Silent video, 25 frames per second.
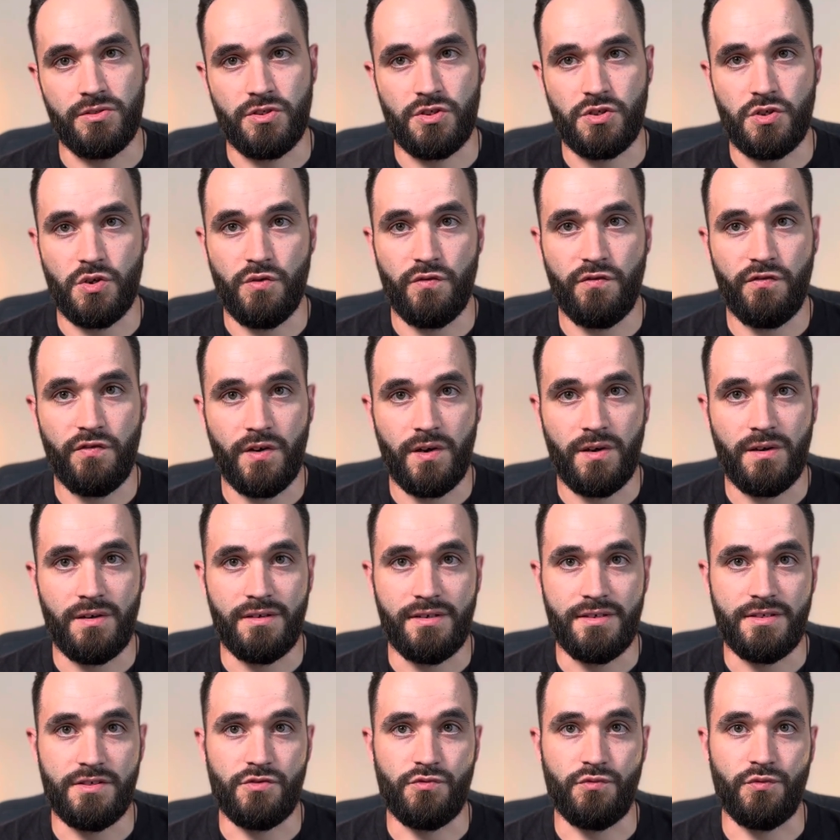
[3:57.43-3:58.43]
so
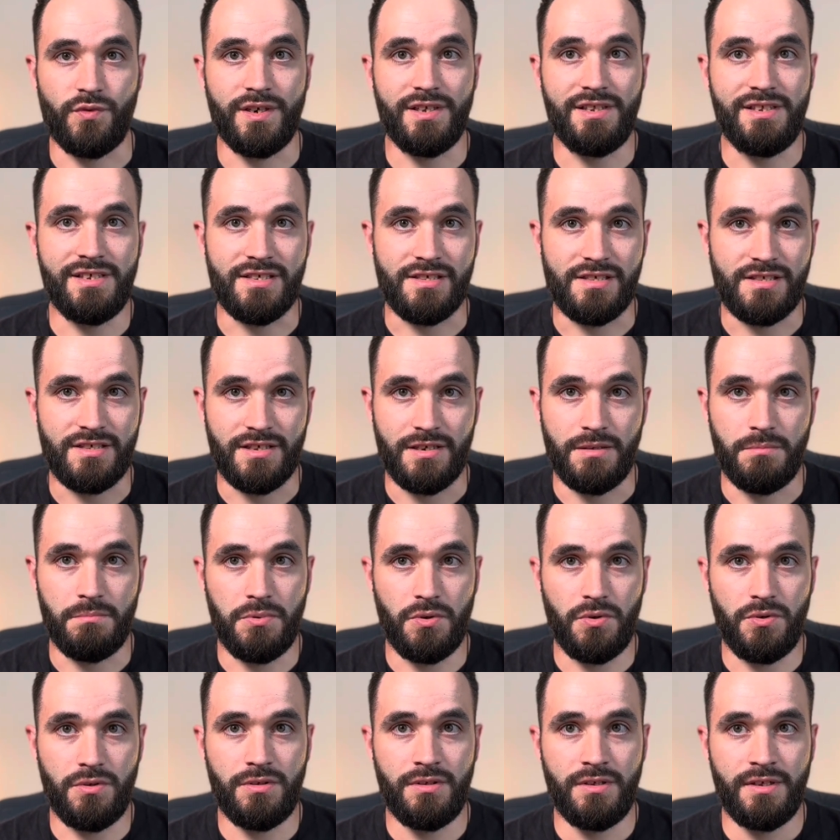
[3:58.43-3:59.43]
far is really
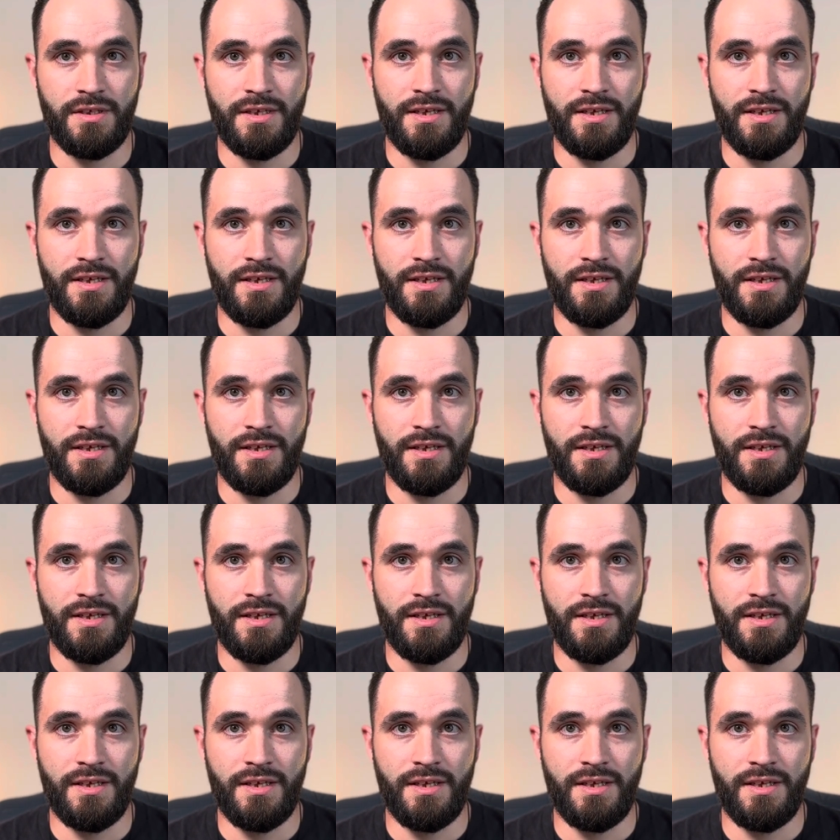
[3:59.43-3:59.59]
simple